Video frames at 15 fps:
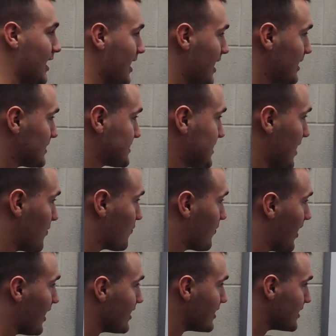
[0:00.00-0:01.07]
And say
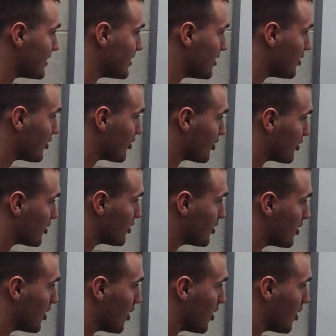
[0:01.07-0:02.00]
right here,